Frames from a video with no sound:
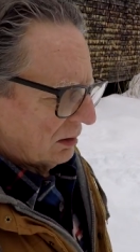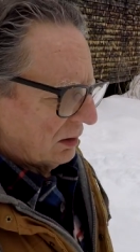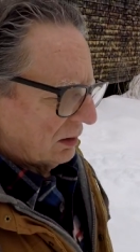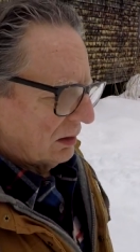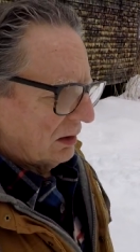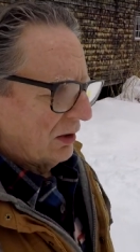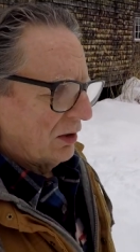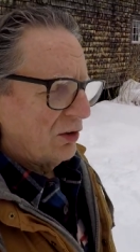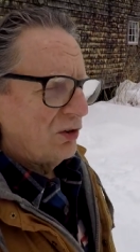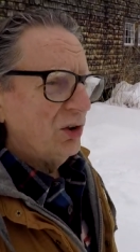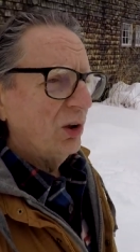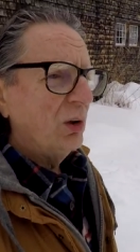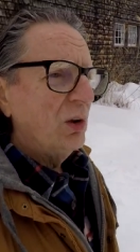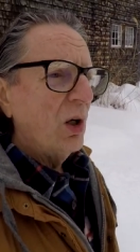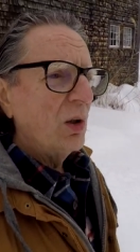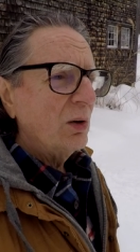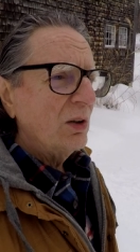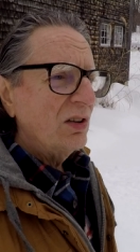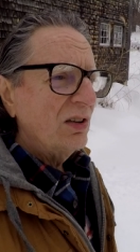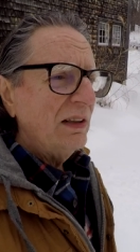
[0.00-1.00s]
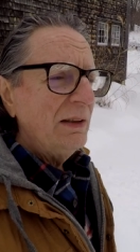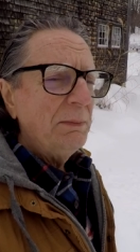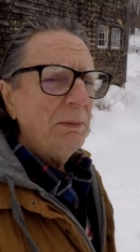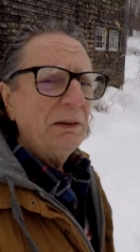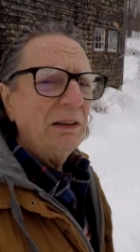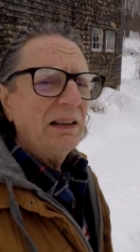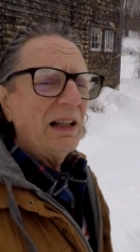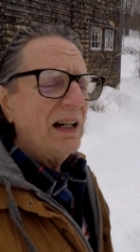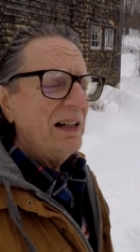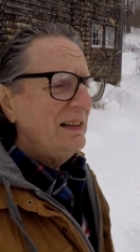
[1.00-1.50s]
Because you'll go to sleep
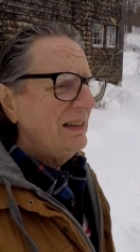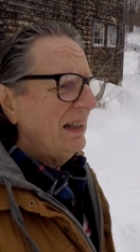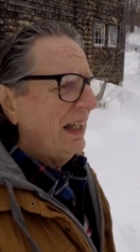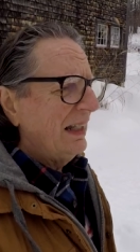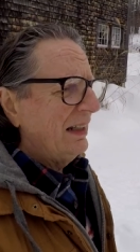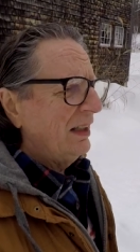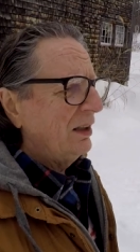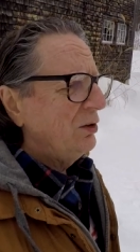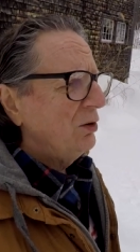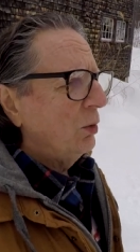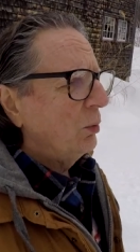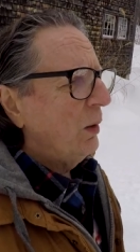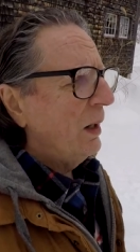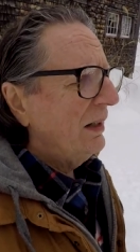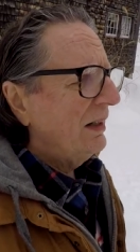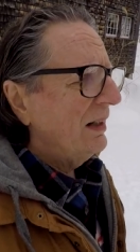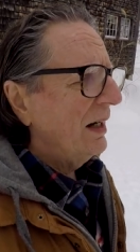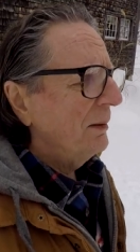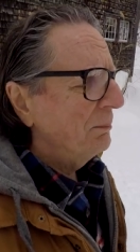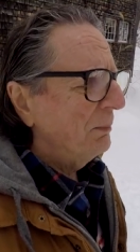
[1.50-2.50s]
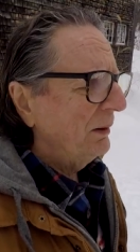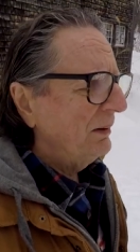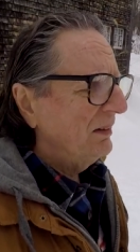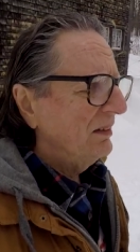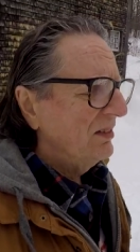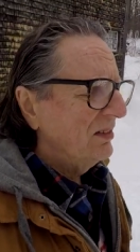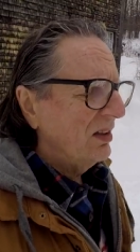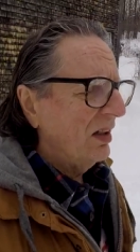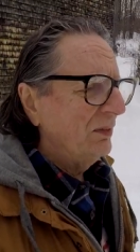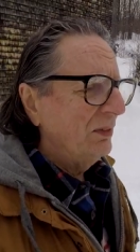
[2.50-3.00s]
at night and then you wake up at
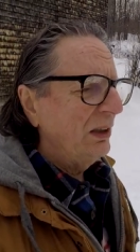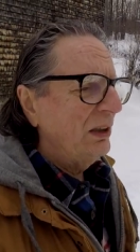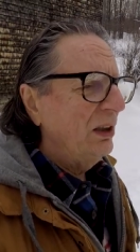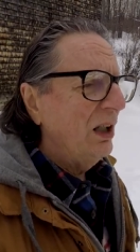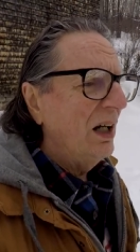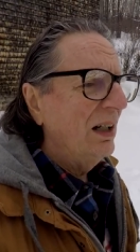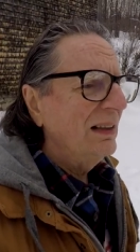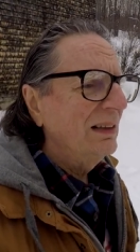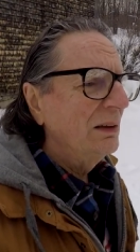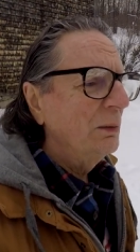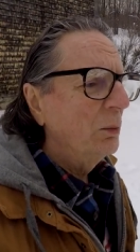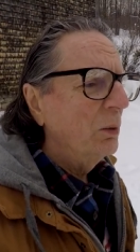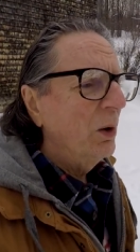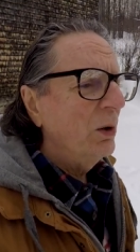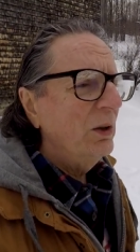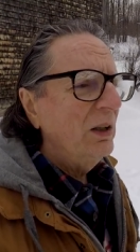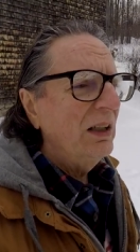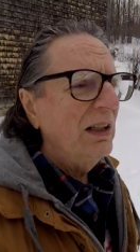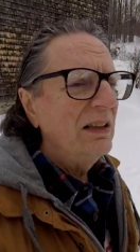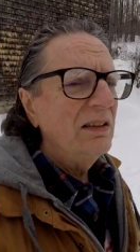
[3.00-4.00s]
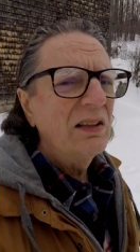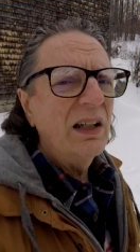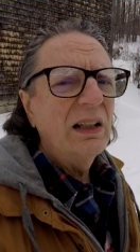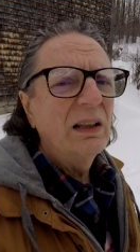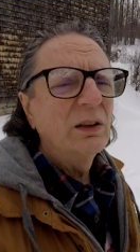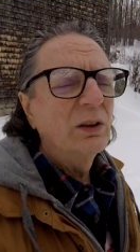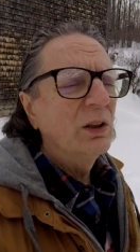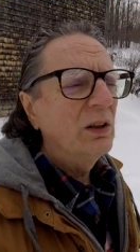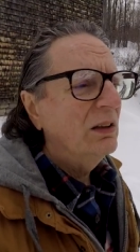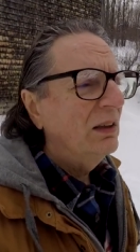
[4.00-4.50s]
7 o'clock in the morning and take
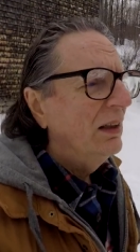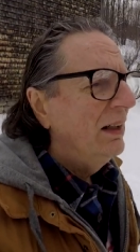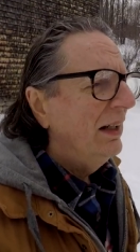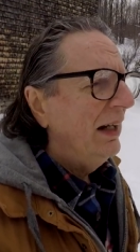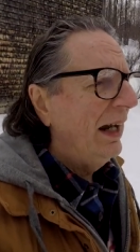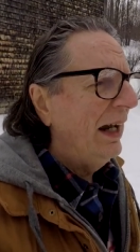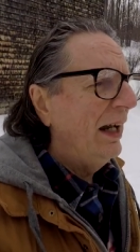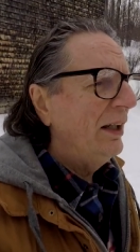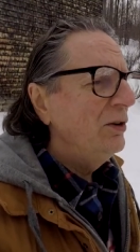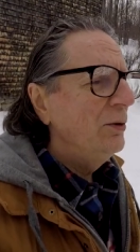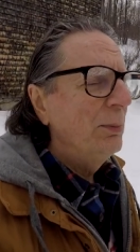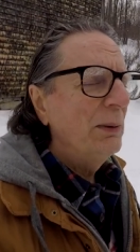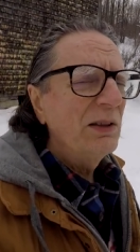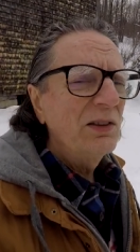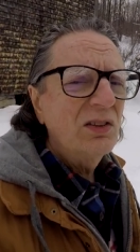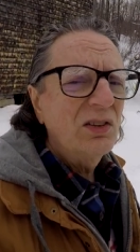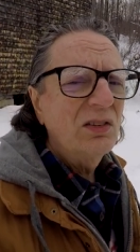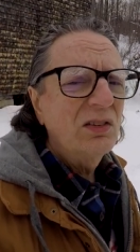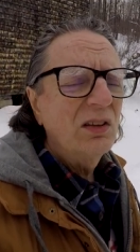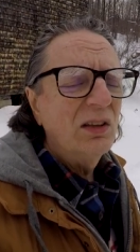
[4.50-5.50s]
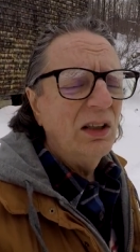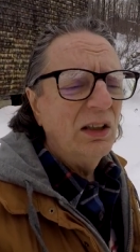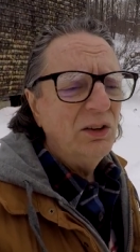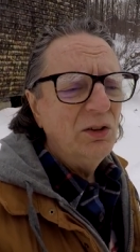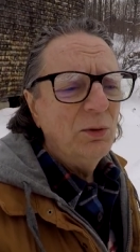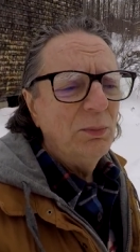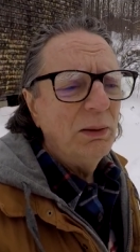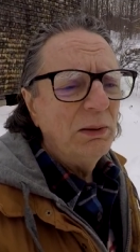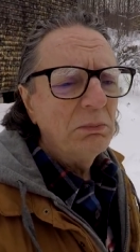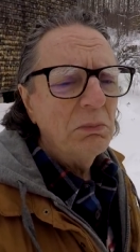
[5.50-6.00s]
a look and you've been, and
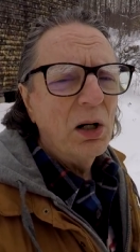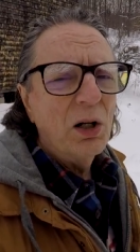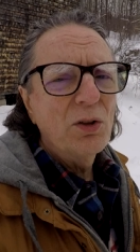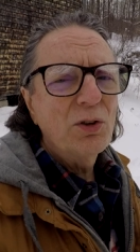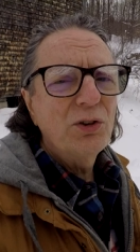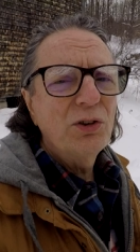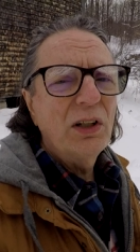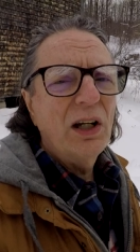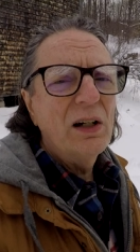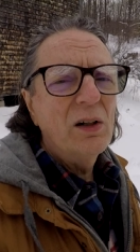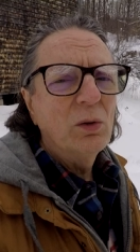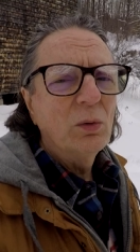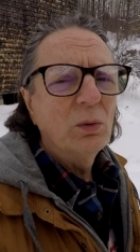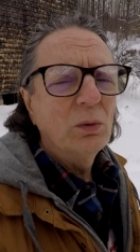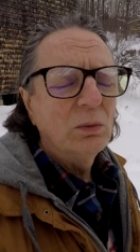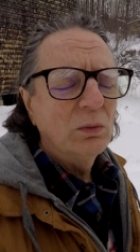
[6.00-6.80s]
you've been margined out.